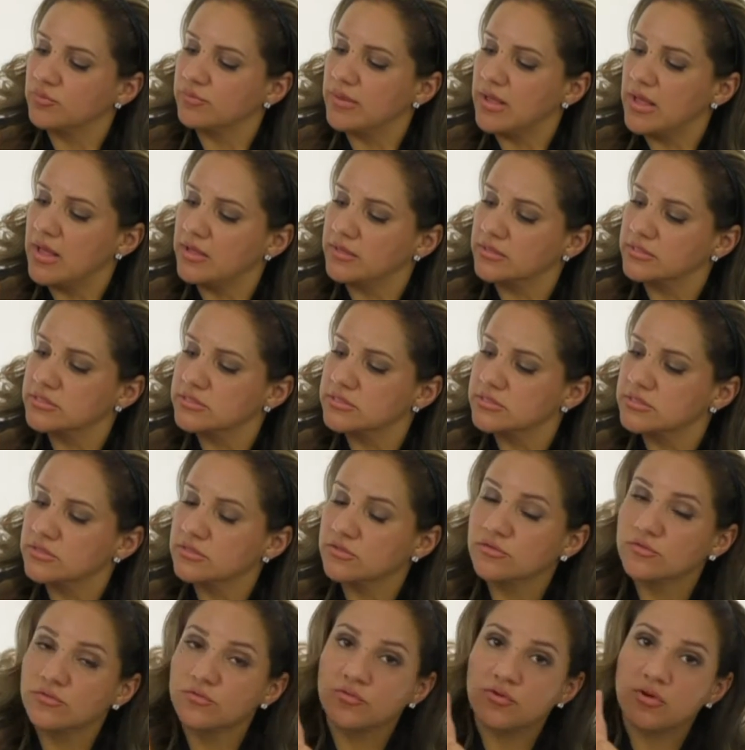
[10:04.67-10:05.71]
box
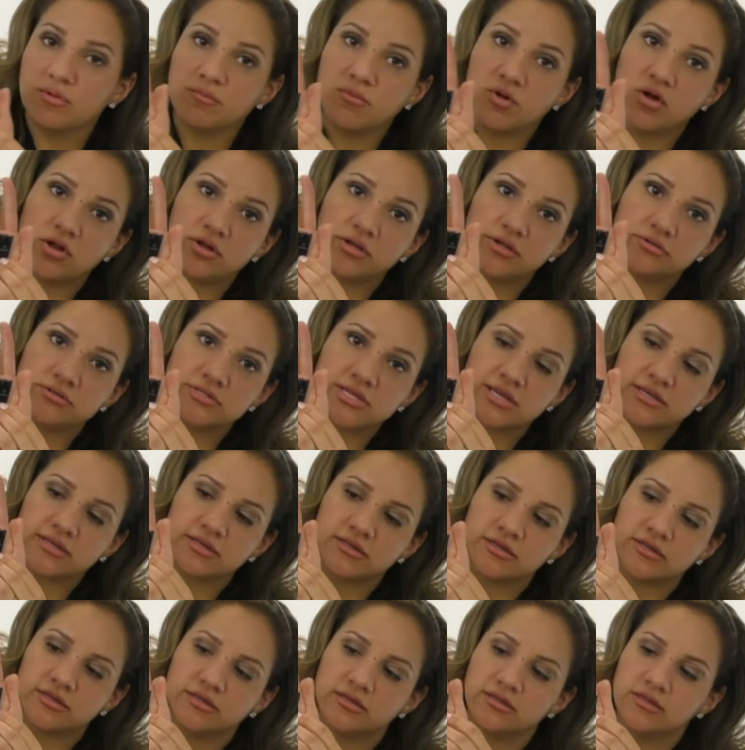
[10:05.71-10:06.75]
from
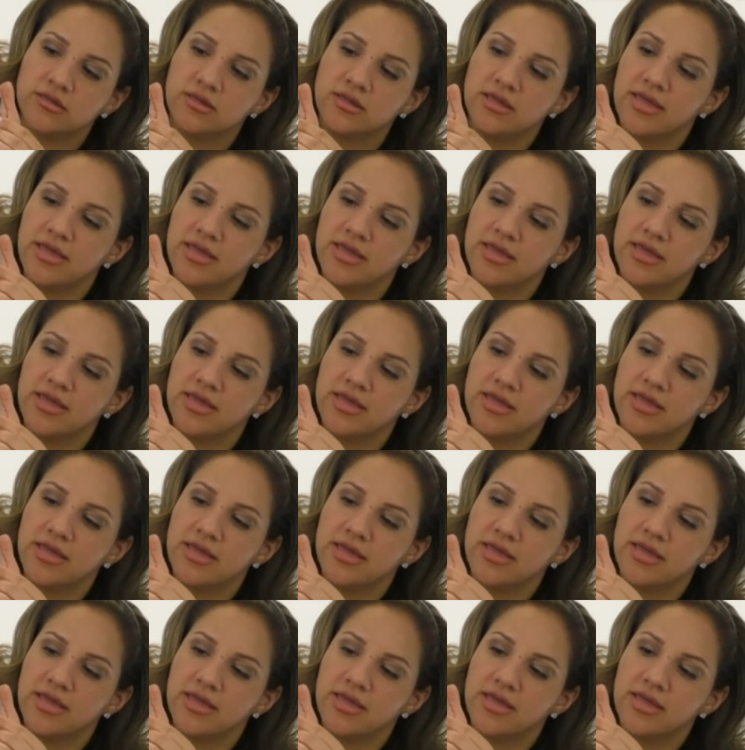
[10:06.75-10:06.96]
Audio-Technica,